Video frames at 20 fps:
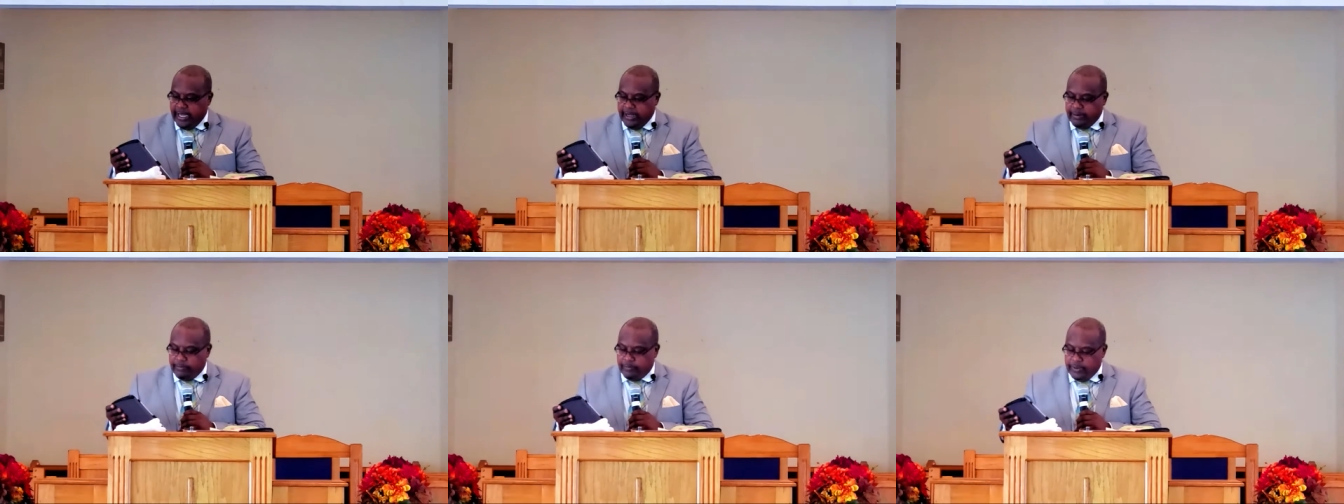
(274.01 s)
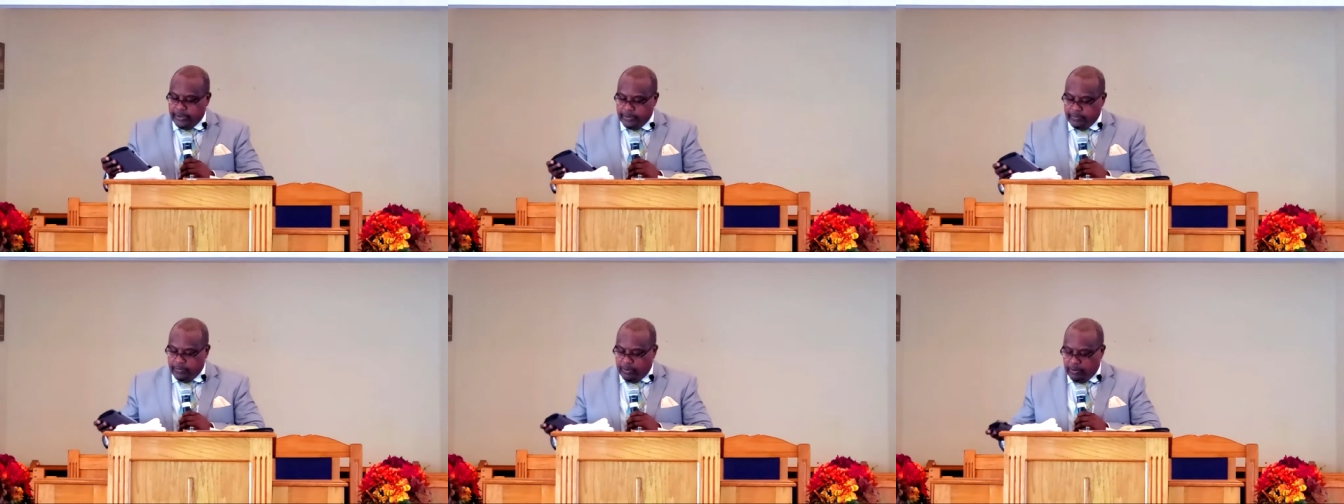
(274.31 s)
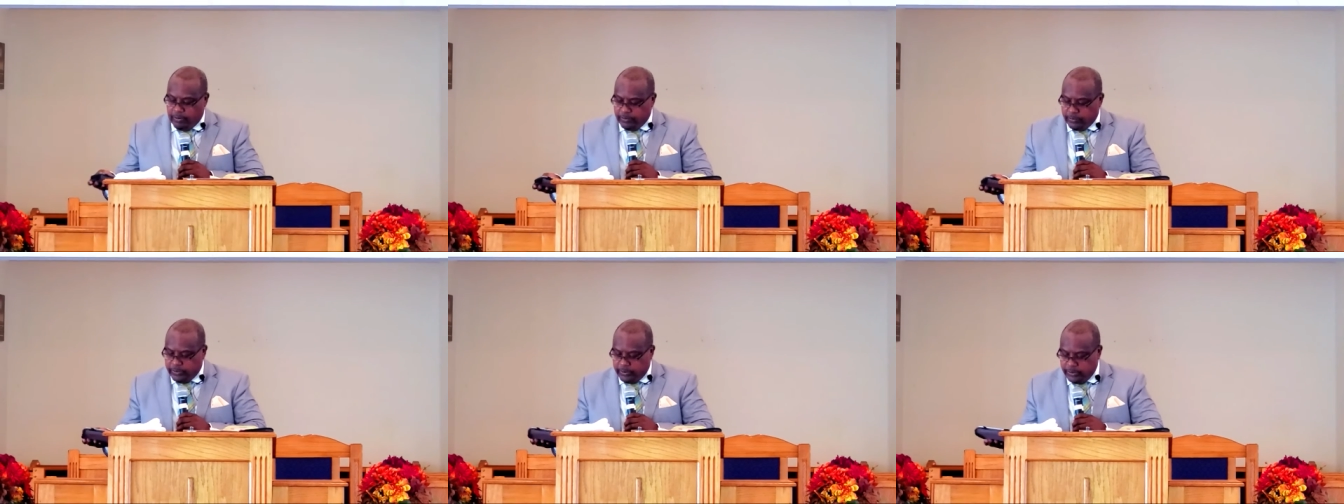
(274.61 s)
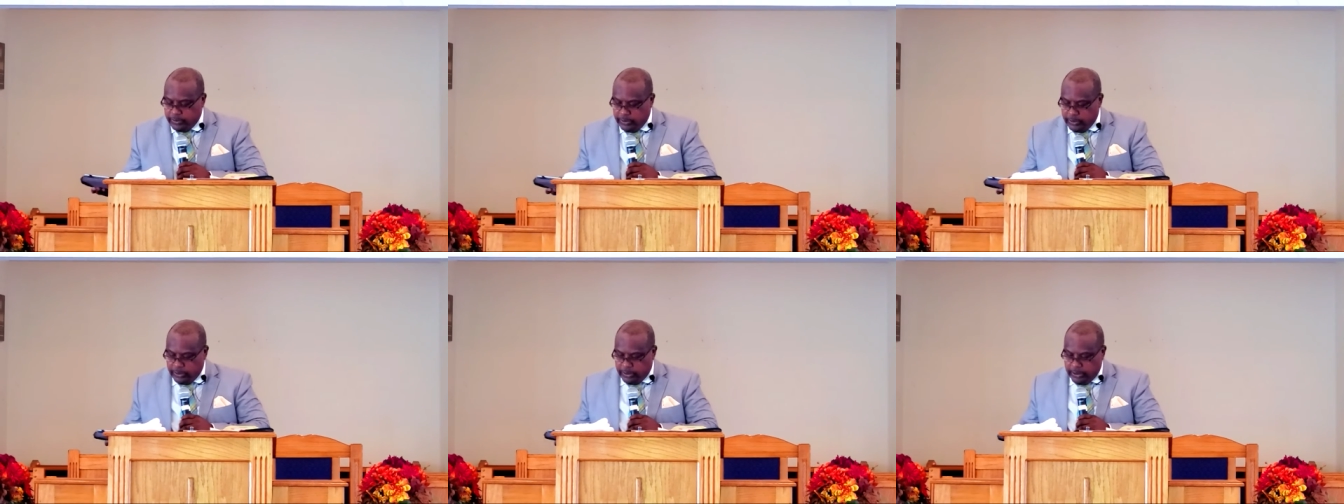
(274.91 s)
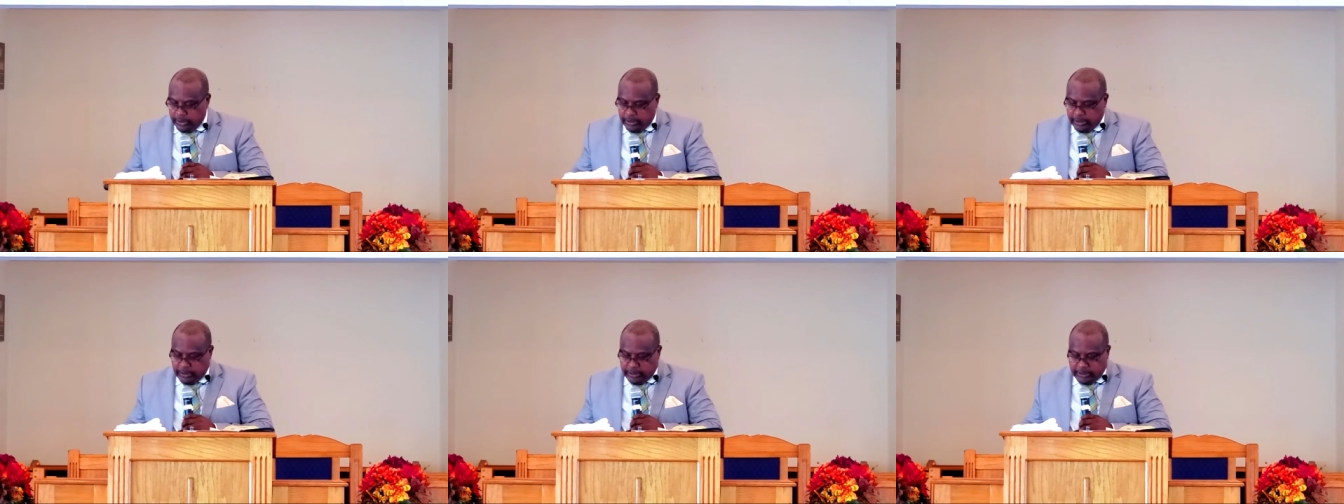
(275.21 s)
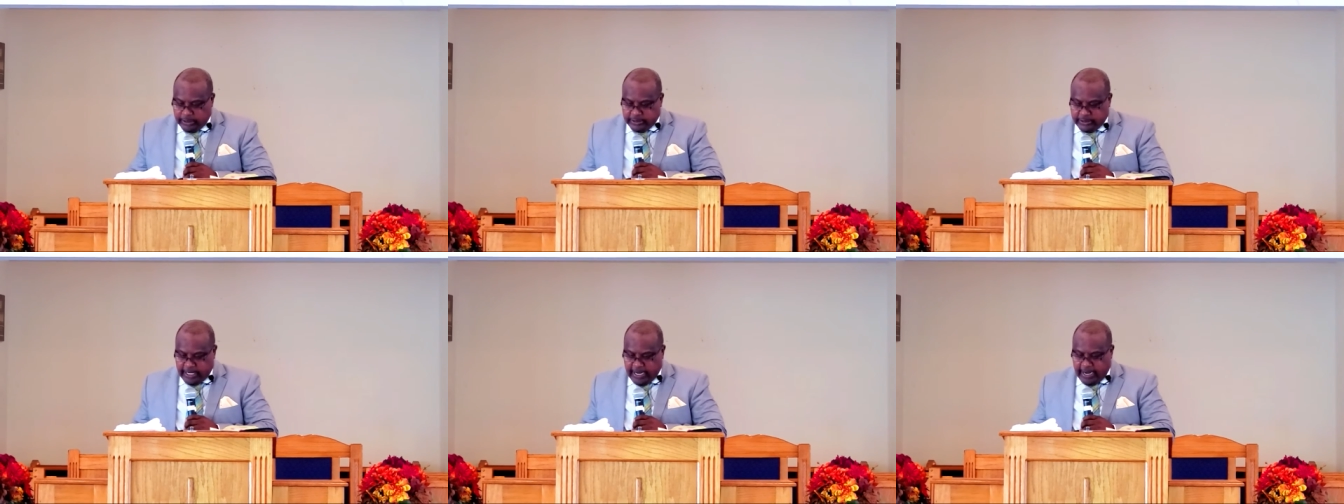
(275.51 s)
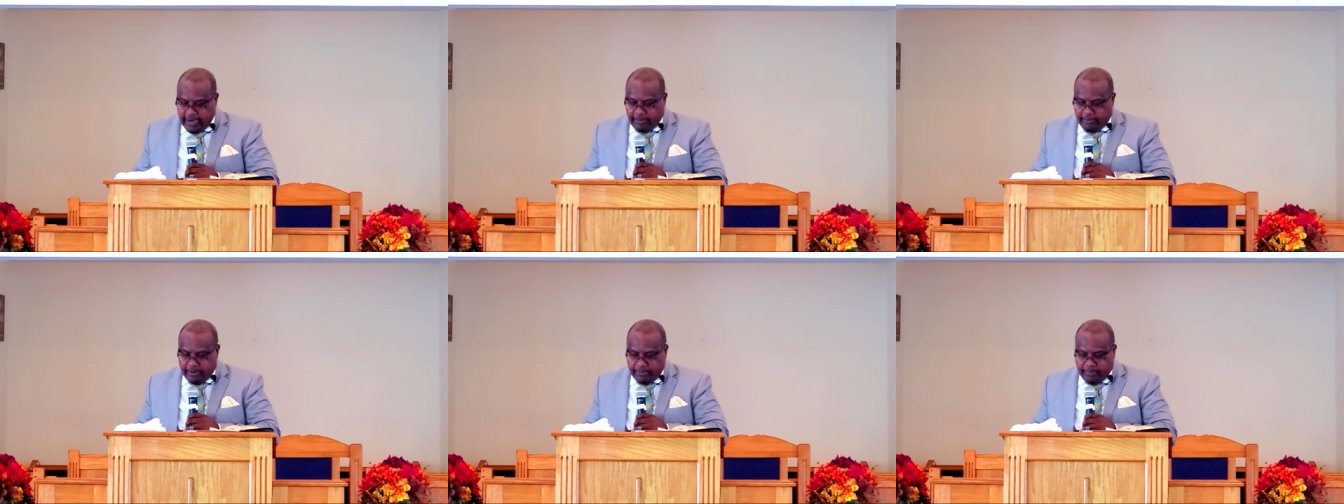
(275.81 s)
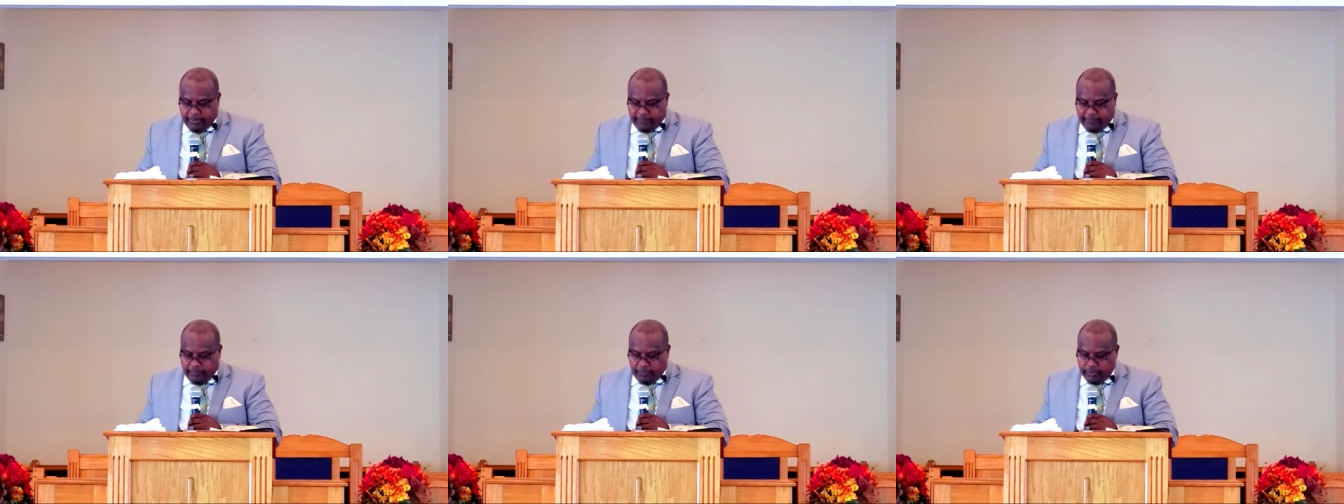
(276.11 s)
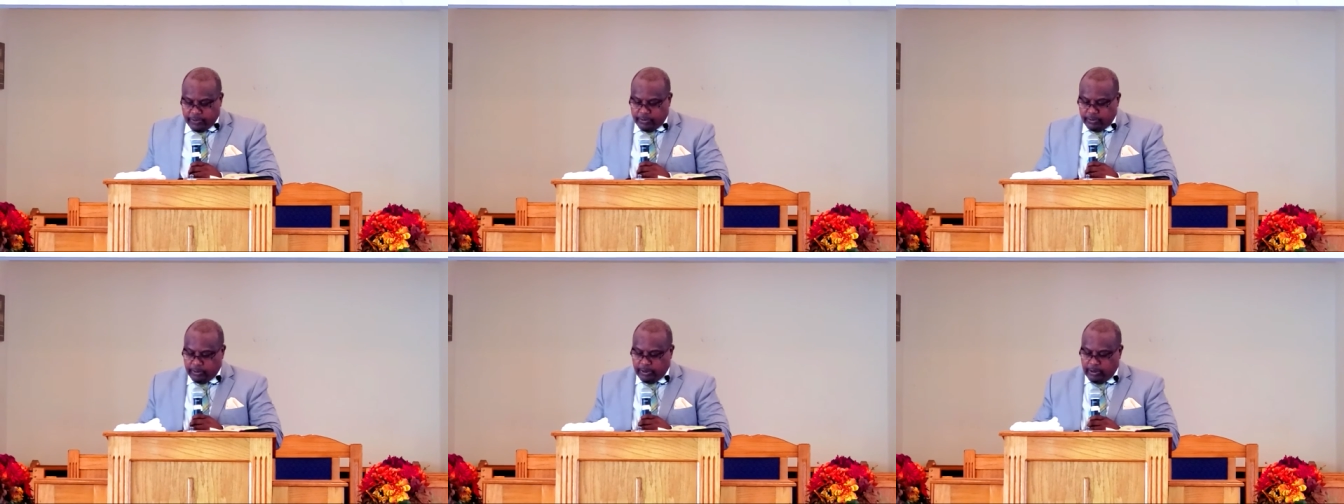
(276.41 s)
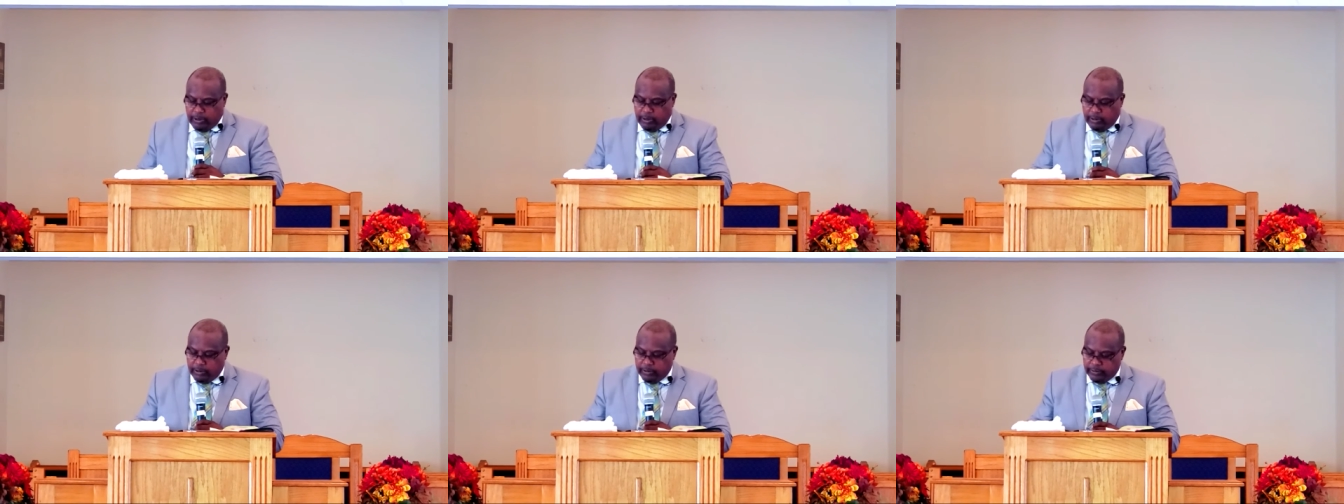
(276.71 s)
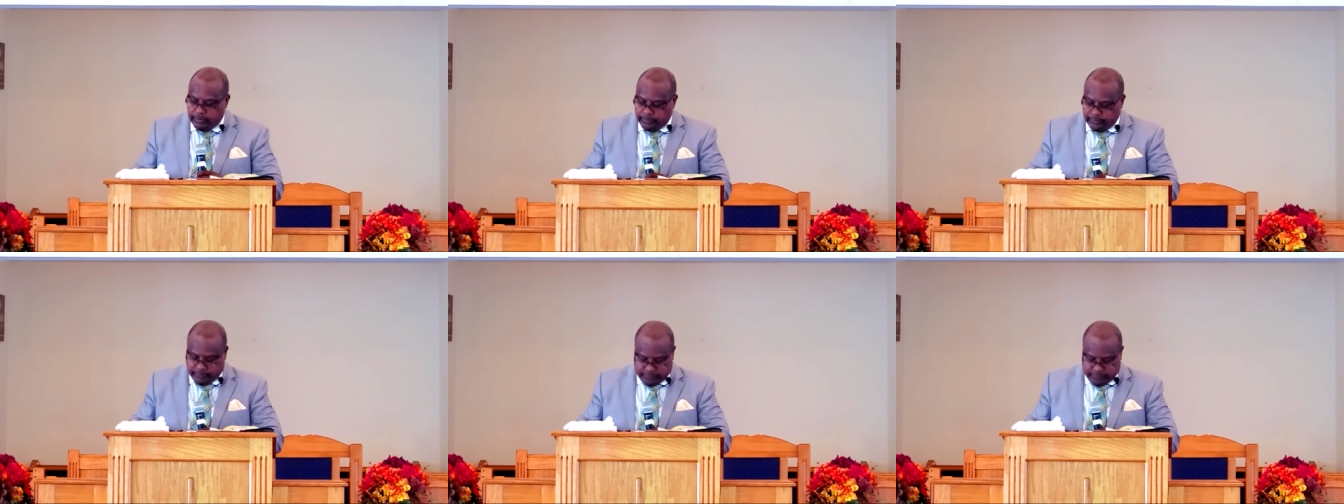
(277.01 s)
that we won't tarry before you long.